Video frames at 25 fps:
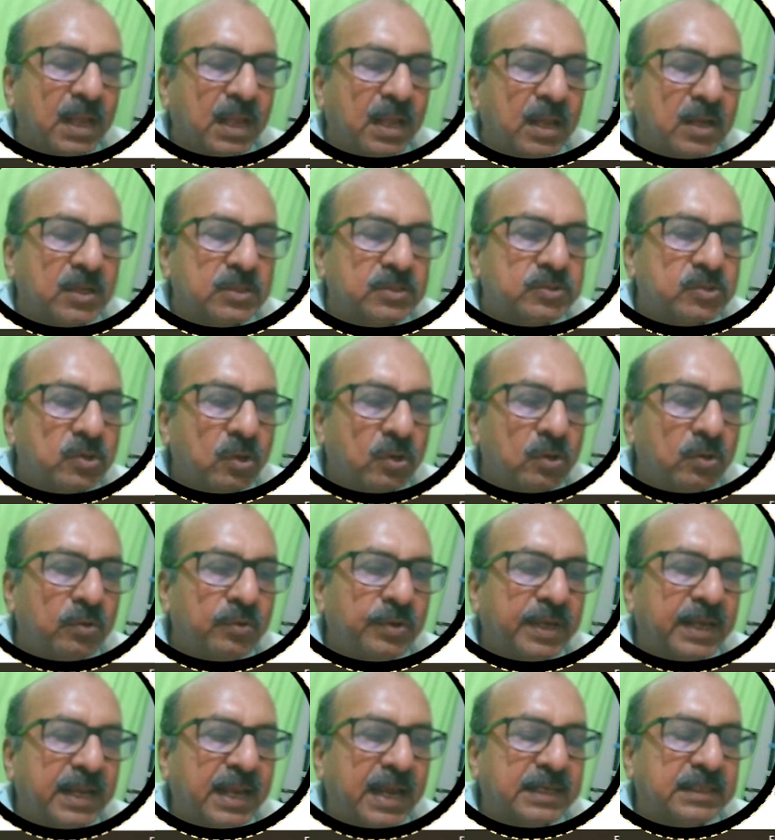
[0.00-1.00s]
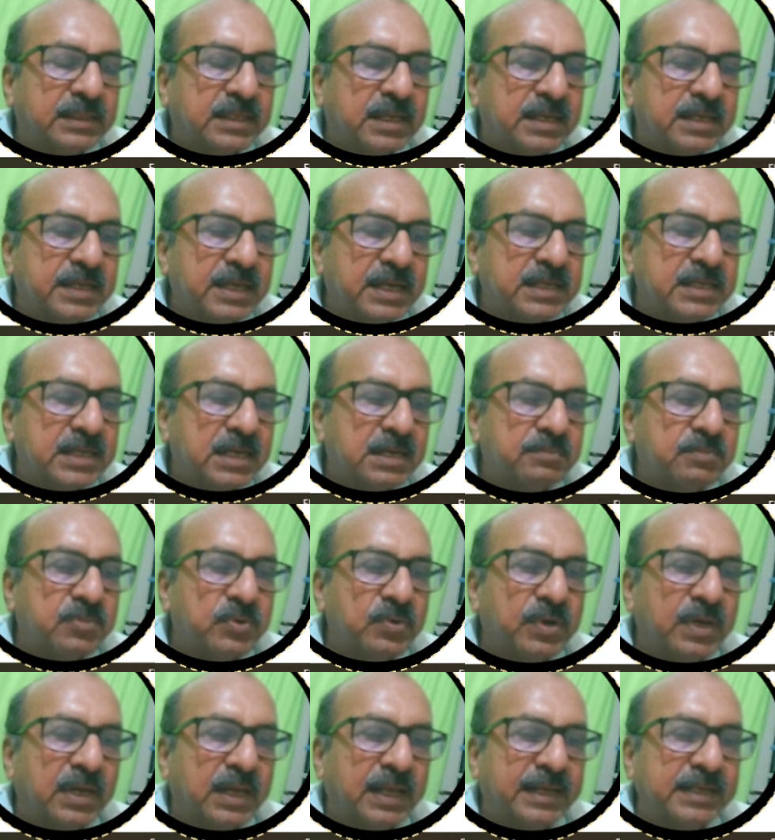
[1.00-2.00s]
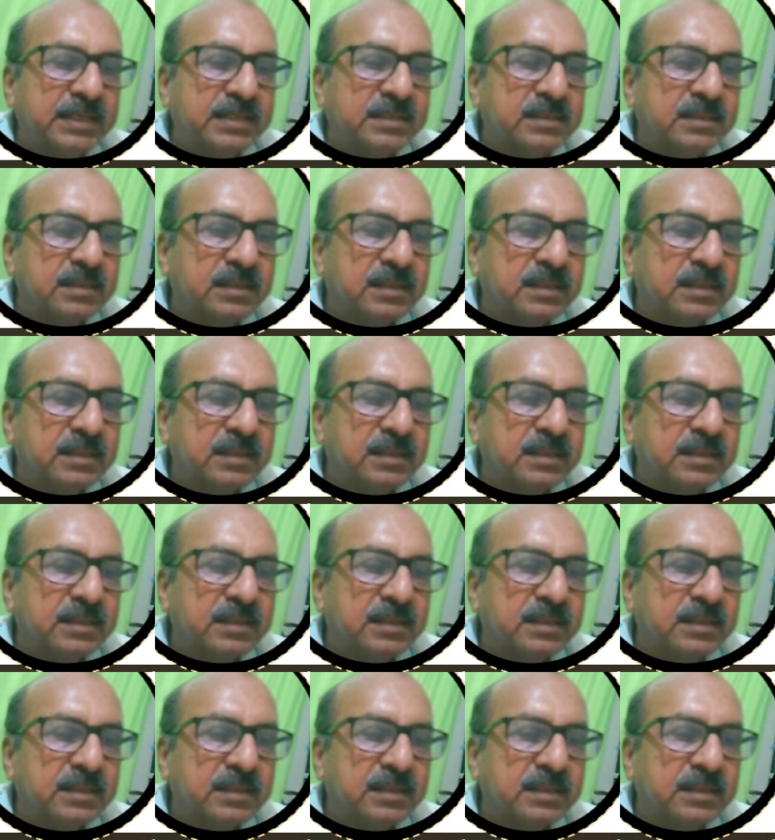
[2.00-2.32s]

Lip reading: So looking at the data booklet,